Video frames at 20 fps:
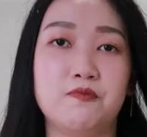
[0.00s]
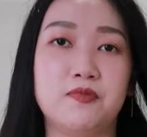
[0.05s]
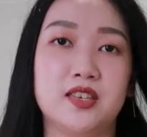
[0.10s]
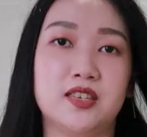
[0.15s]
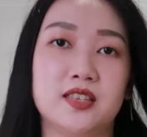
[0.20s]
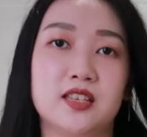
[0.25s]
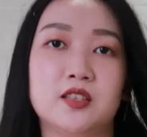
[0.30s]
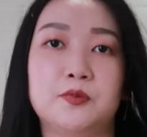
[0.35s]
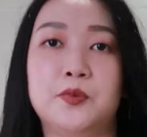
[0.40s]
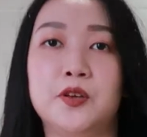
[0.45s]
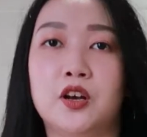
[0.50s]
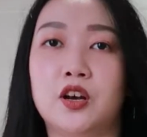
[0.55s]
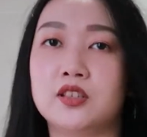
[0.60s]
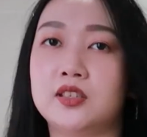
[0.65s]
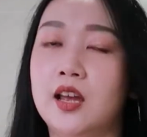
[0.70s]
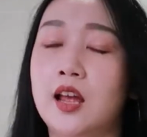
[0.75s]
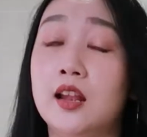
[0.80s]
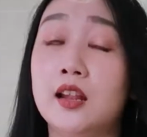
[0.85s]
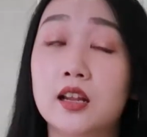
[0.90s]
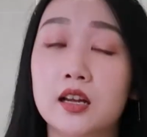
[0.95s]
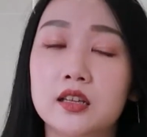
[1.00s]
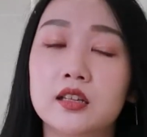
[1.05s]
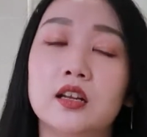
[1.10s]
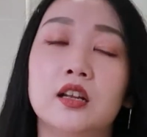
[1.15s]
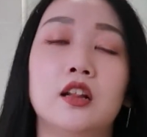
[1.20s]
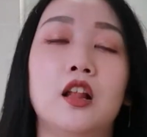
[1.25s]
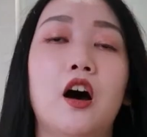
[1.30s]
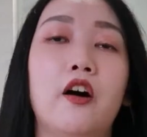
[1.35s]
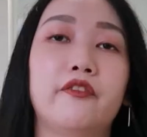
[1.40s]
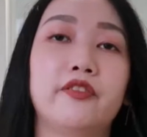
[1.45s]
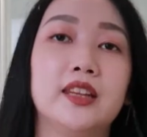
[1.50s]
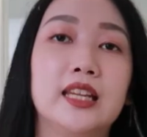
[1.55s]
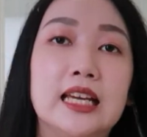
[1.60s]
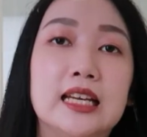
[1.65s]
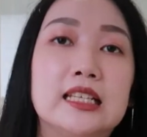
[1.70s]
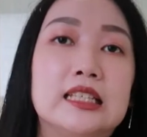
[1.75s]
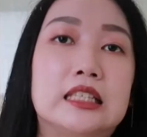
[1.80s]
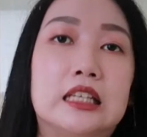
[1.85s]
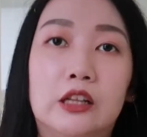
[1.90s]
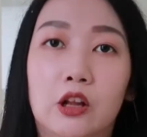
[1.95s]
business, because I learned a lot of
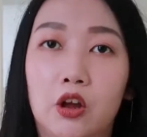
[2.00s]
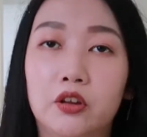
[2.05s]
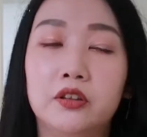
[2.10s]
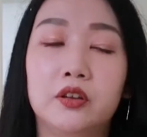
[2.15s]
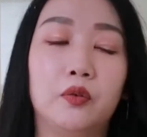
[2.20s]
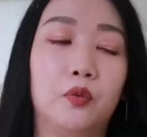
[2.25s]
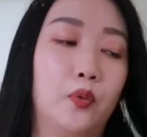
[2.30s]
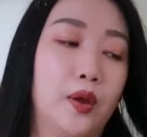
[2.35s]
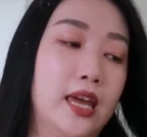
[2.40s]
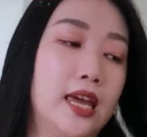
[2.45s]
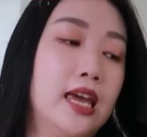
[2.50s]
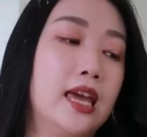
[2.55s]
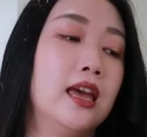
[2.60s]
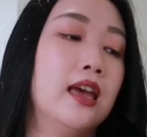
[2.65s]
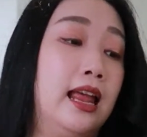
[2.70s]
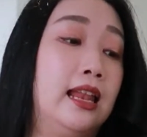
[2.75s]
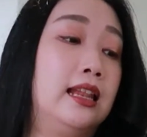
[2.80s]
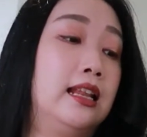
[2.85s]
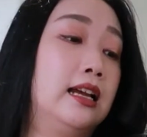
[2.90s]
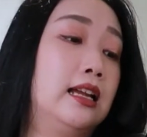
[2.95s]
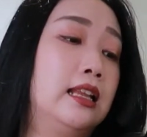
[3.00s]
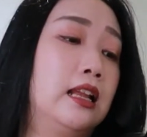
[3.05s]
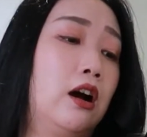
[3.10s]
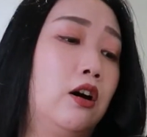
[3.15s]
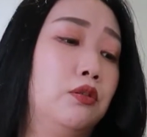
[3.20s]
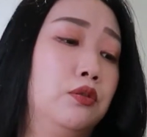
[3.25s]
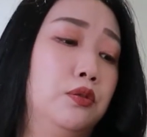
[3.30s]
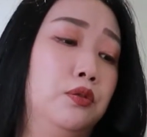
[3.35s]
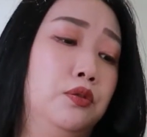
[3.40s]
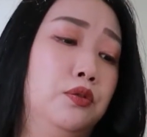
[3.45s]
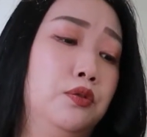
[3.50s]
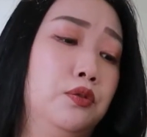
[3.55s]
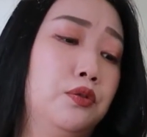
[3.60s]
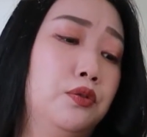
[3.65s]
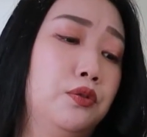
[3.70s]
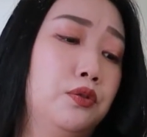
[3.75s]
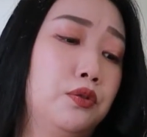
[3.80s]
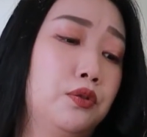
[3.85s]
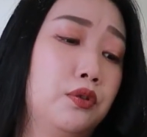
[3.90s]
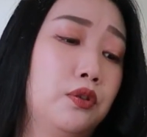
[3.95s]
things along the way. I learned how to
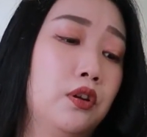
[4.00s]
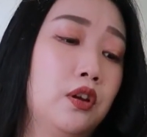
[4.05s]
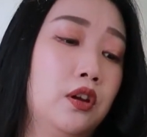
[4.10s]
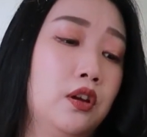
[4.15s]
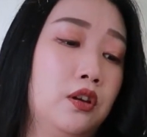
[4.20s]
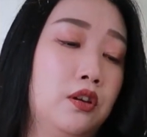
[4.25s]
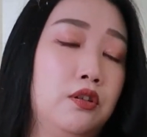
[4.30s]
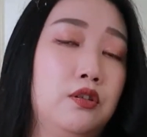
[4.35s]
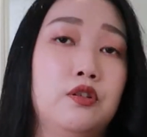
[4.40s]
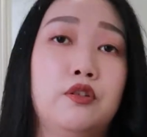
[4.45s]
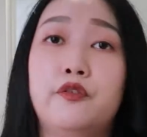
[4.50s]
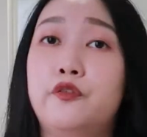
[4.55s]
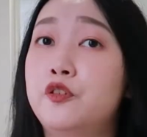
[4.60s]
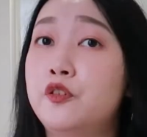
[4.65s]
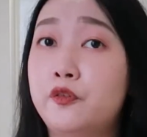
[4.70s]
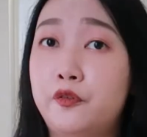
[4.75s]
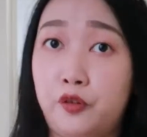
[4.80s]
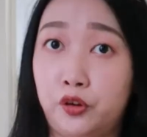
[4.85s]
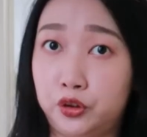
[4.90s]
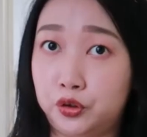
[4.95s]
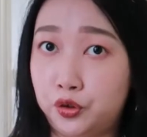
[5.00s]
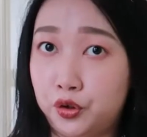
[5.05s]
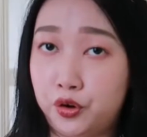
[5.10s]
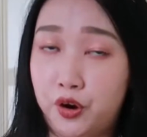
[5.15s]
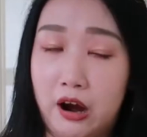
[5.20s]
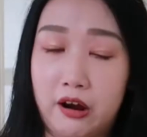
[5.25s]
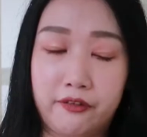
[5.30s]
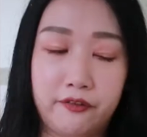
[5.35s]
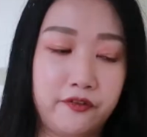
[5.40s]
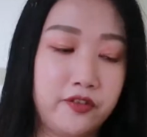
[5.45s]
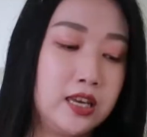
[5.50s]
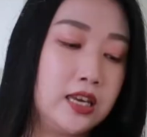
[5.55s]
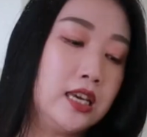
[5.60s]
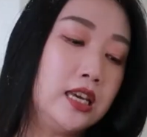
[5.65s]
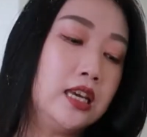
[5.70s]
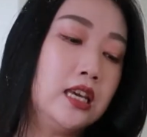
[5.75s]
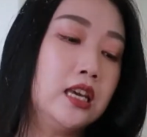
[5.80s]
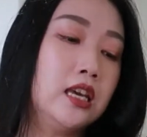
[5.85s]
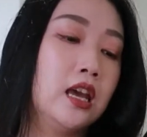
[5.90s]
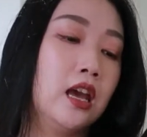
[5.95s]
do food
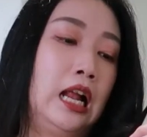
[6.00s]
photography.